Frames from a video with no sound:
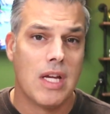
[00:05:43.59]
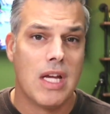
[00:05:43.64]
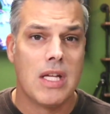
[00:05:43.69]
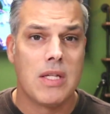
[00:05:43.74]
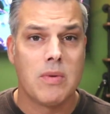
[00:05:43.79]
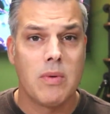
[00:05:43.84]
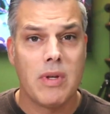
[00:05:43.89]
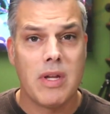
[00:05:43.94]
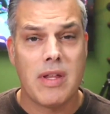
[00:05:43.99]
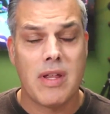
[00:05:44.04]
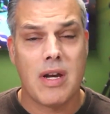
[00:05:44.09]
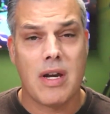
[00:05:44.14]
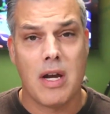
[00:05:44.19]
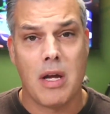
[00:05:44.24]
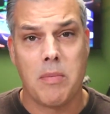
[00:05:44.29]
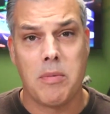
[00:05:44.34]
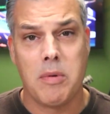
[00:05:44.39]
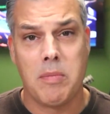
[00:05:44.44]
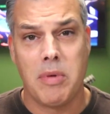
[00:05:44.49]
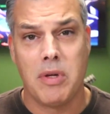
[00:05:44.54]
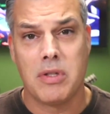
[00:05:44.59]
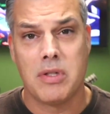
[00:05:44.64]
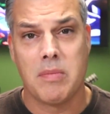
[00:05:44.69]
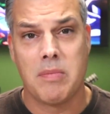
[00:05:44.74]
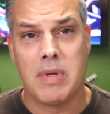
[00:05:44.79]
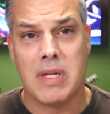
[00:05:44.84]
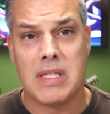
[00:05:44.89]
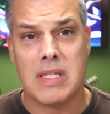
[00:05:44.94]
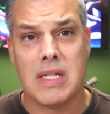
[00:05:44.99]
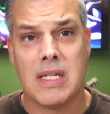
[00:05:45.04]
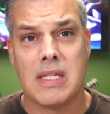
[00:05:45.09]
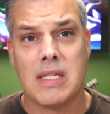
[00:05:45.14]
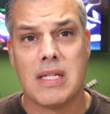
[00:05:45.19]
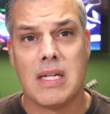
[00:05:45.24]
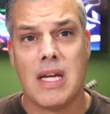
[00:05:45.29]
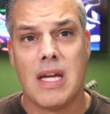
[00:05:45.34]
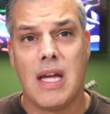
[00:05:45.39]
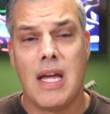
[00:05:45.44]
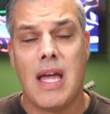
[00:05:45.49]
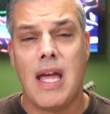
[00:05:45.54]
It's really there to help you build your business
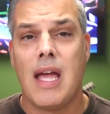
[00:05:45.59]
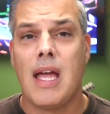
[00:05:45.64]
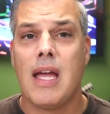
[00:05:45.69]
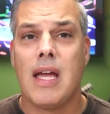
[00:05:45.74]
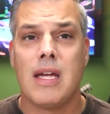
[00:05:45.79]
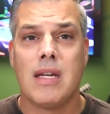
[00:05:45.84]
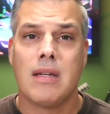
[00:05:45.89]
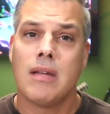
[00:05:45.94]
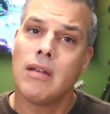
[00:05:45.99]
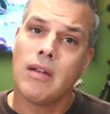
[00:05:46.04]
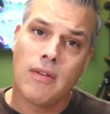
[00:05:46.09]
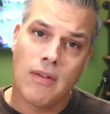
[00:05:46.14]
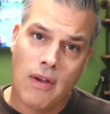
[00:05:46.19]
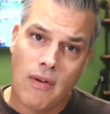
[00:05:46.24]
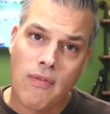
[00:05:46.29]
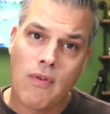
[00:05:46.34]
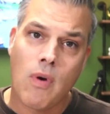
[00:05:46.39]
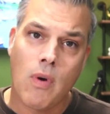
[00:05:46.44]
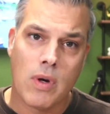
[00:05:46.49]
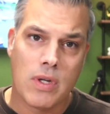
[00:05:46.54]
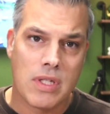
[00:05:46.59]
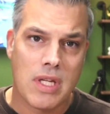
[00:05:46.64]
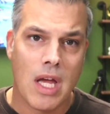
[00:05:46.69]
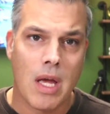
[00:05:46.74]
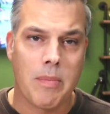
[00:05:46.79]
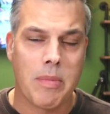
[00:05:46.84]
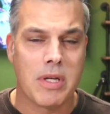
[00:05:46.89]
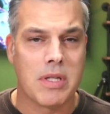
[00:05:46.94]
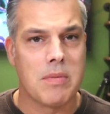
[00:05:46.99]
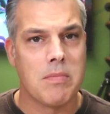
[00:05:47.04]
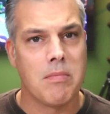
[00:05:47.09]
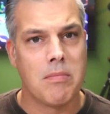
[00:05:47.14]
and, of course, to help